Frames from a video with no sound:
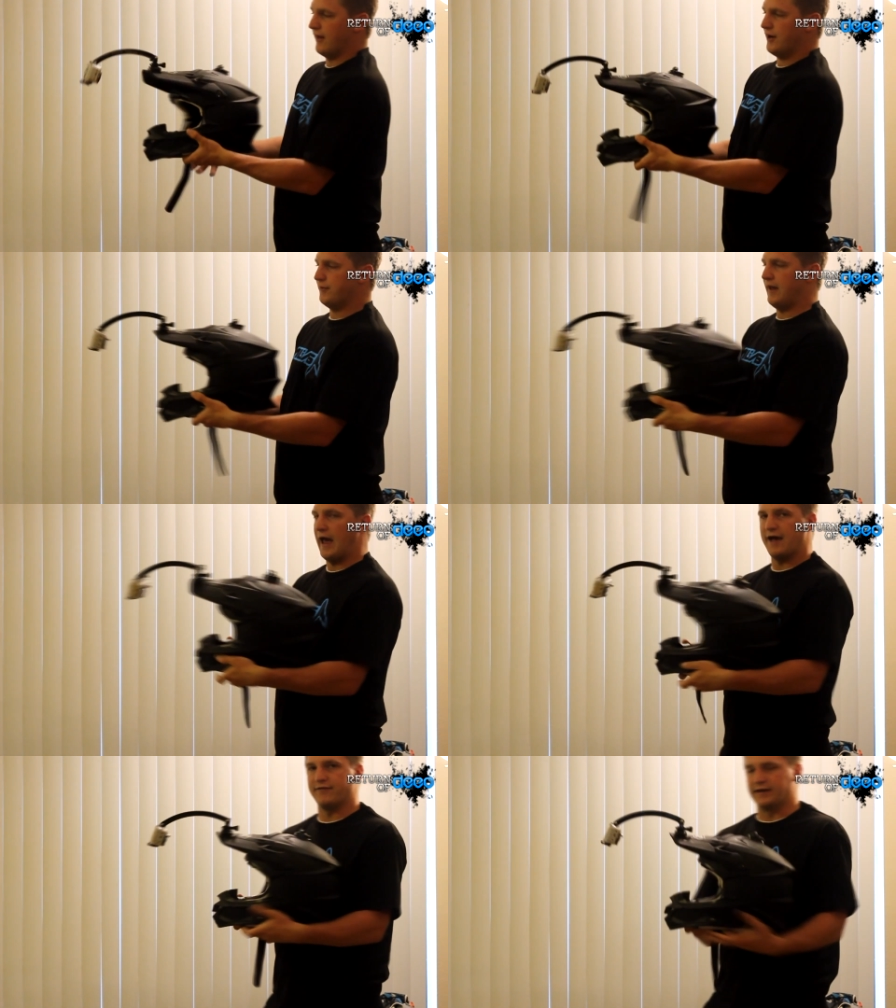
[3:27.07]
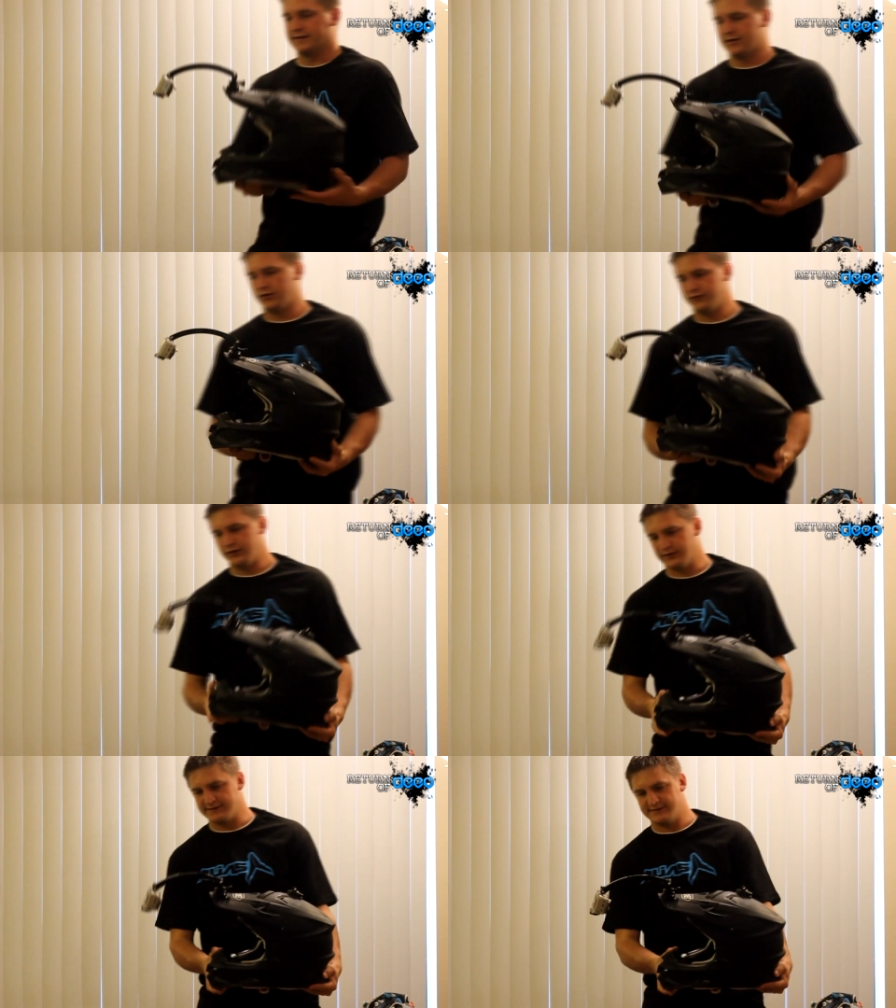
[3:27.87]
there we have it.
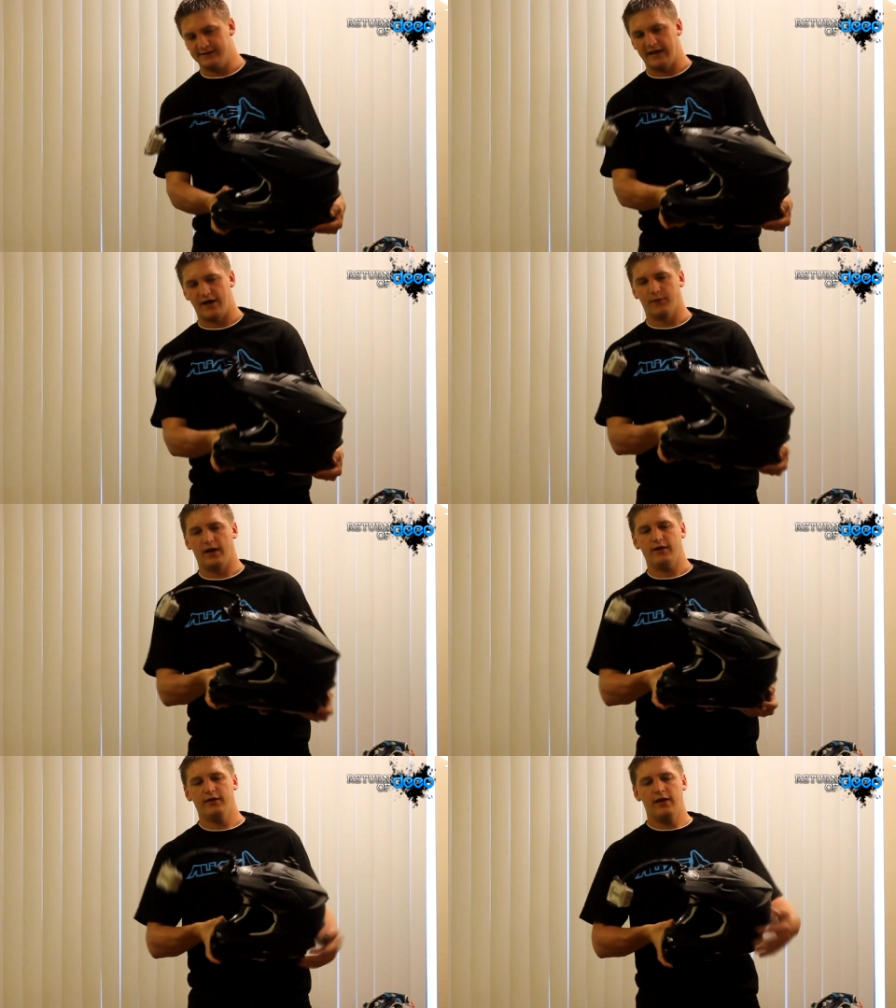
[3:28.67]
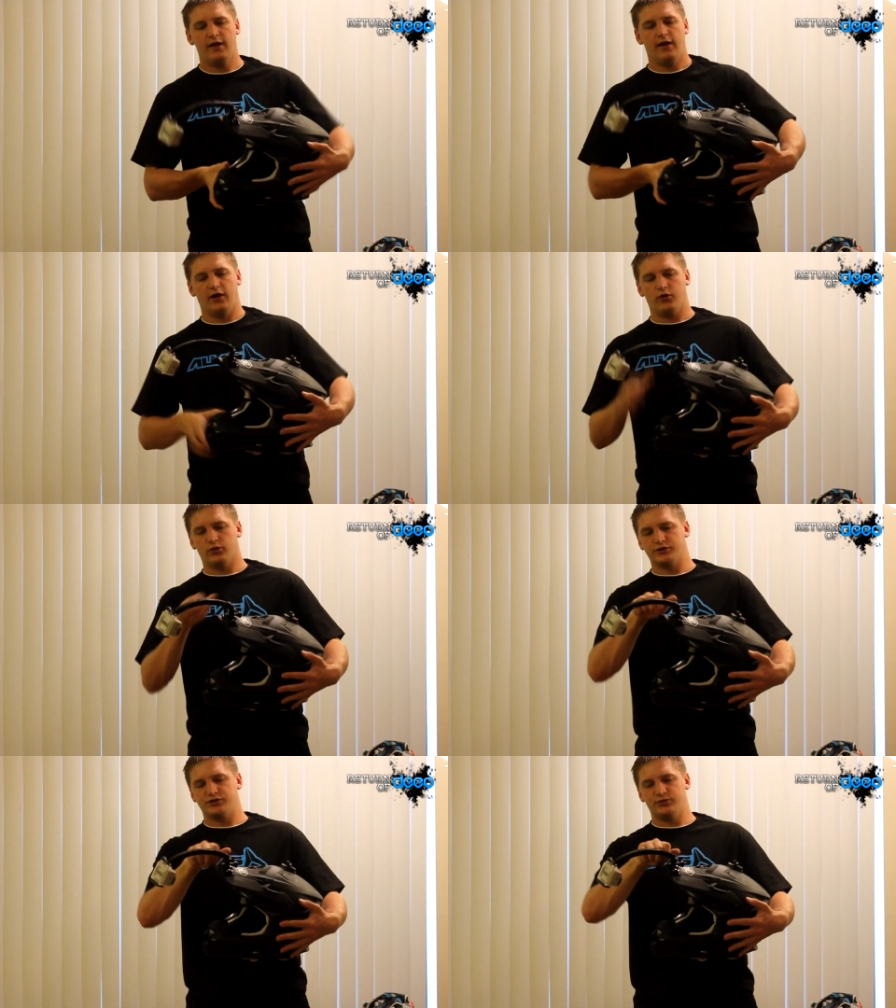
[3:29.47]
Hopefully you can see that well. Of
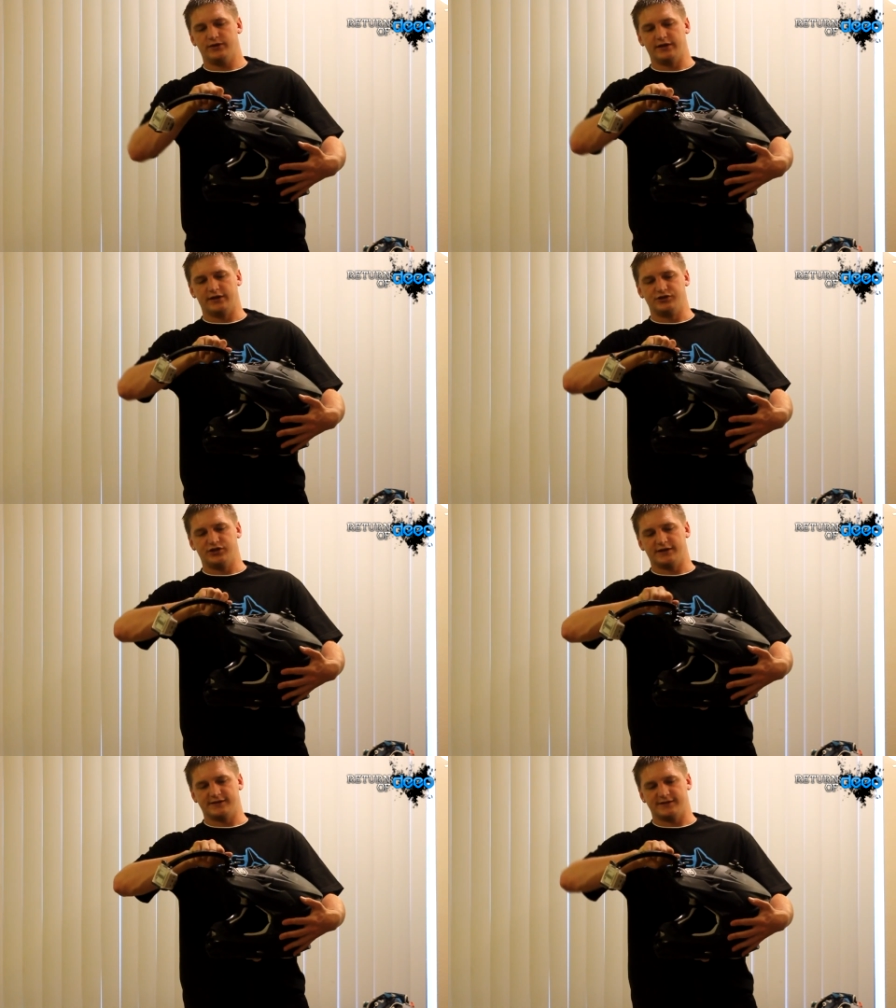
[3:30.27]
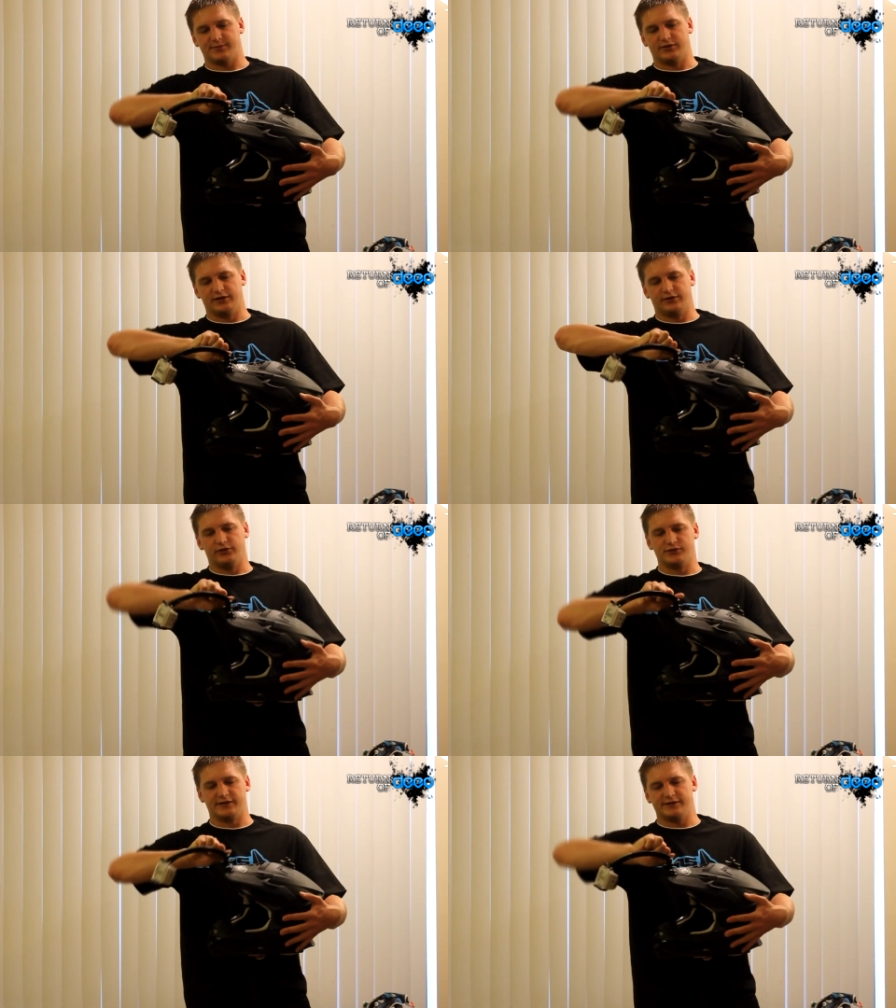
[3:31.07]
course you can adjust this. I'm going to
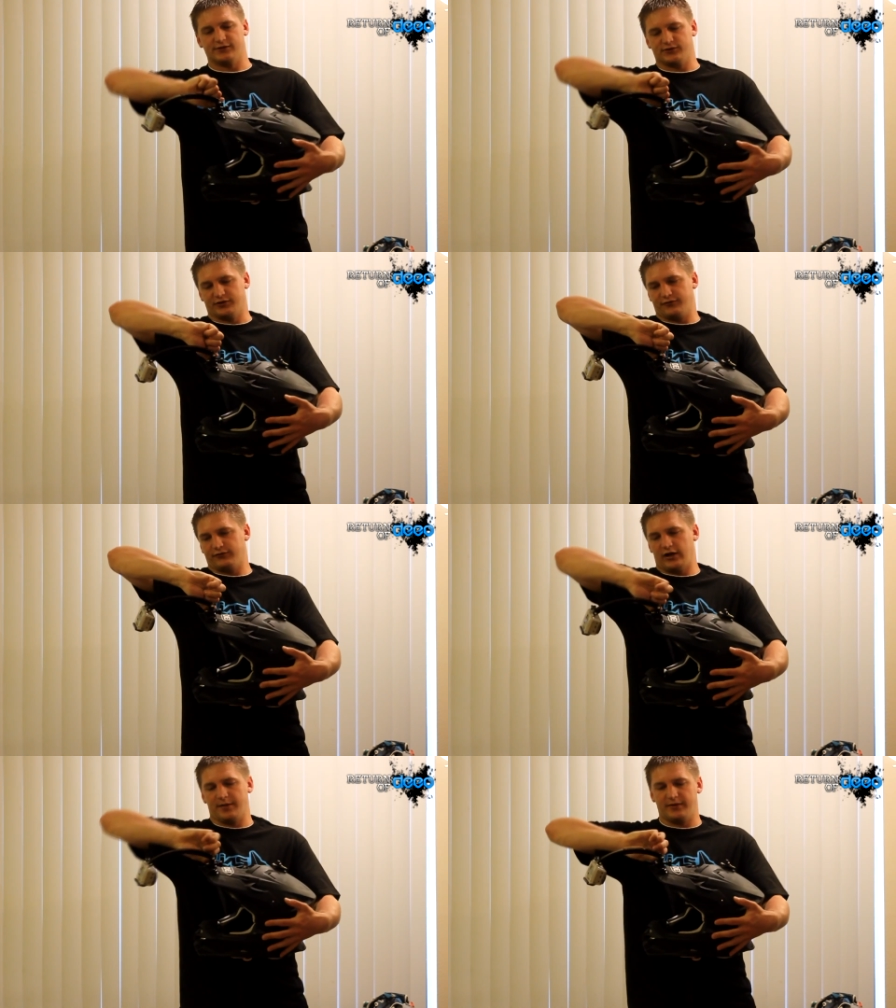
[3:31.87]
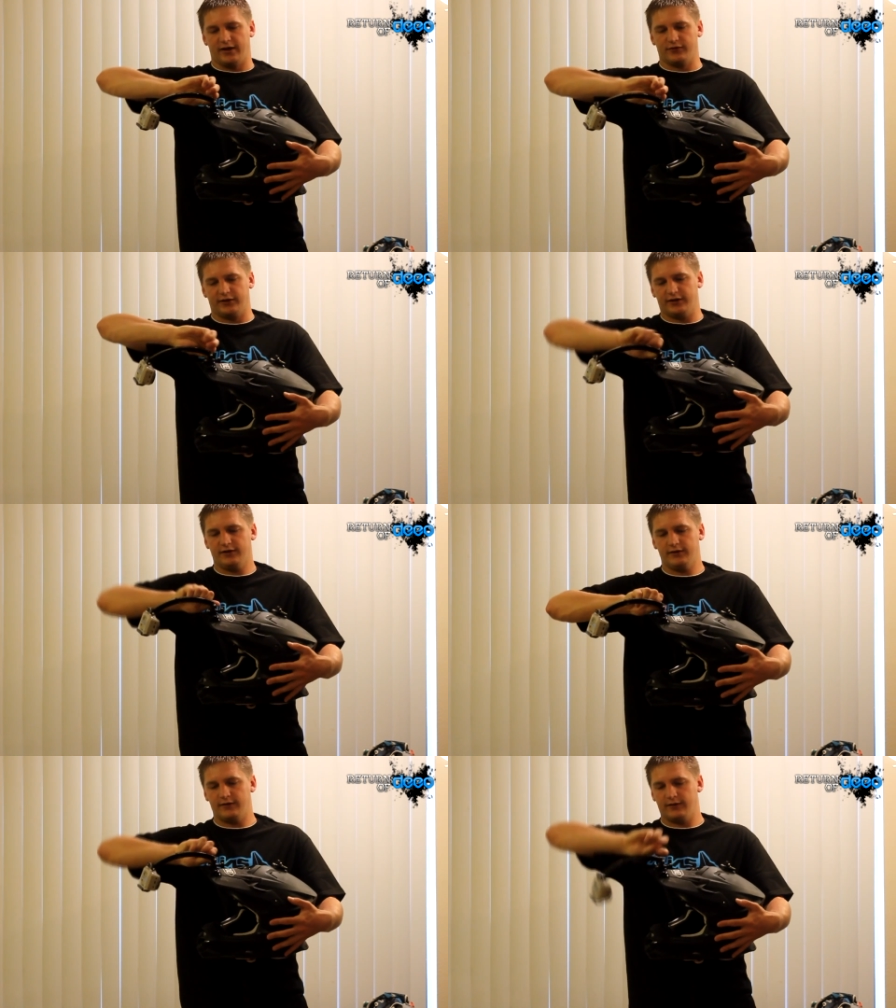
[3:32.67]
loosen it so it's going to flop down here.